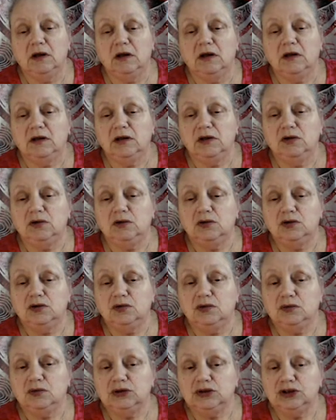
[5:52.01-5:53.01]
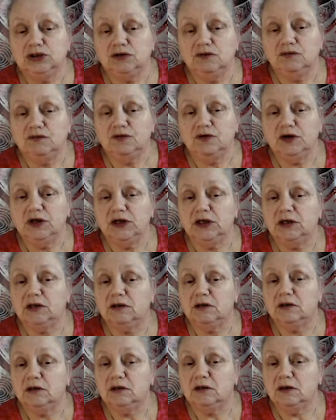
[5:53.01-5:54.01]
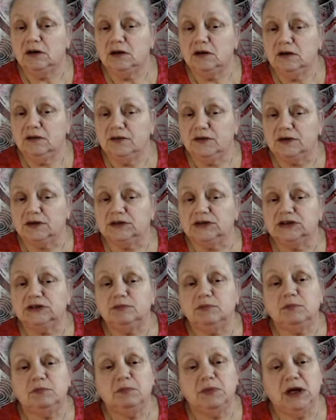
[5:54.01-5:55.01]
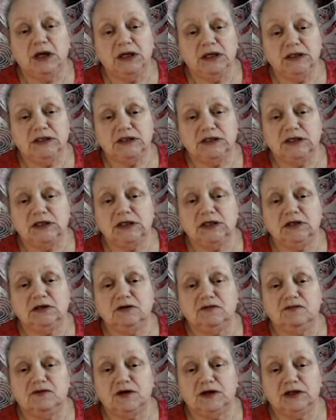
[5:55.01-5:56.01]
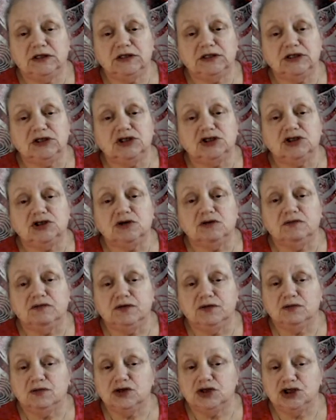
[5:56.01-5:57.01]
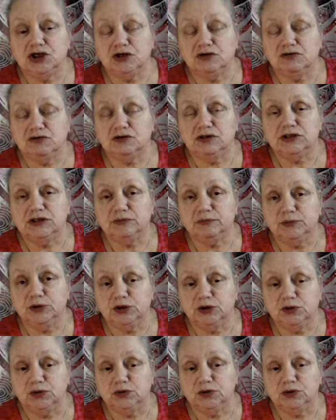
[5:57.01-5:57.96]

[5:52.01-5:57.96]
You could also find that others may take advantage of your generous mood.